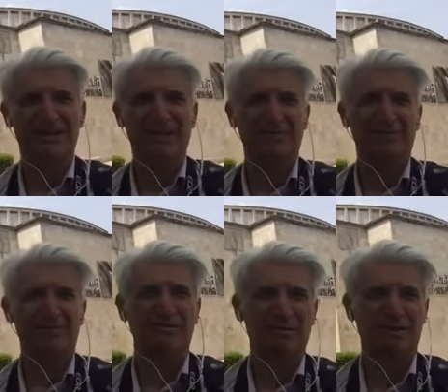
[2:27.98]
who
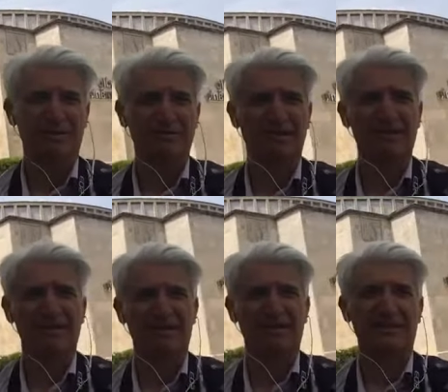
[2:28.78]
was the main
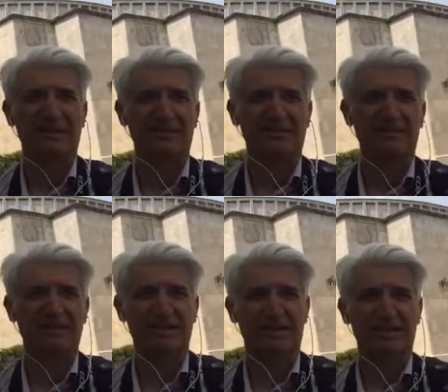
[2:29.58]
architect of the
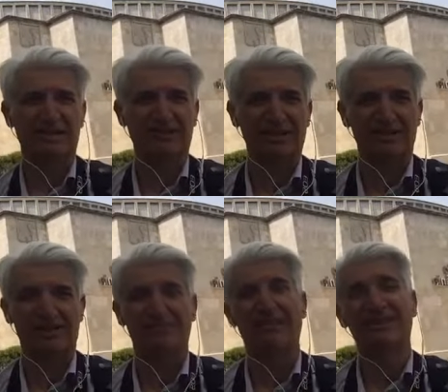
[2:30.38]
Stalinist period.
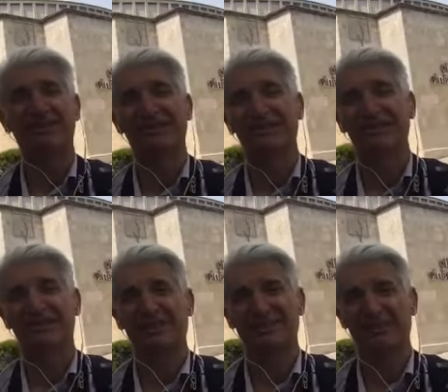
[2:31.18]
But in this
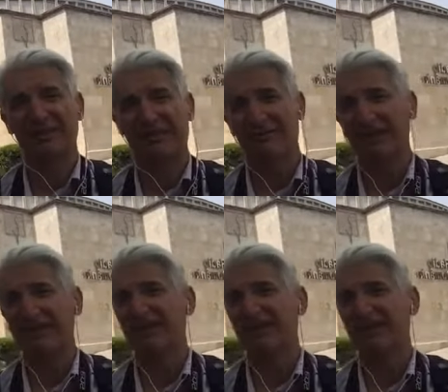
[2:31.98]
instance, we have the